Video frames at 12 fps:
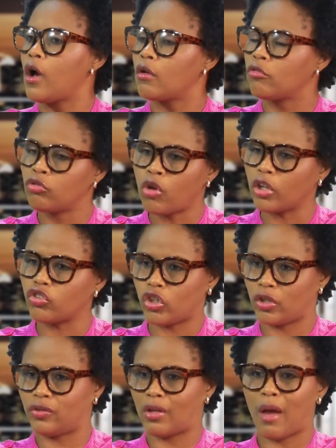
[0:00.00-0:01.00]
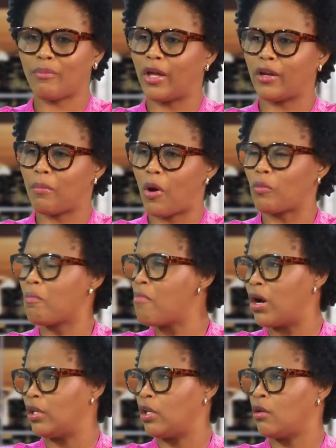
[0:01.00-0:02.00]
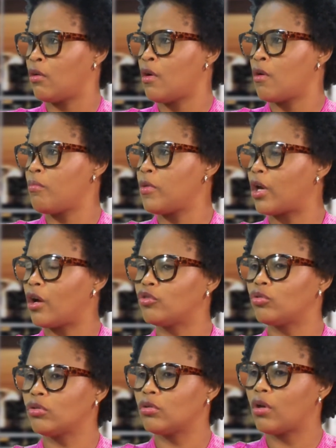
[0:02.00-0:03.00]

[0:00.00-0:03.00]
Not just, I'm not about money because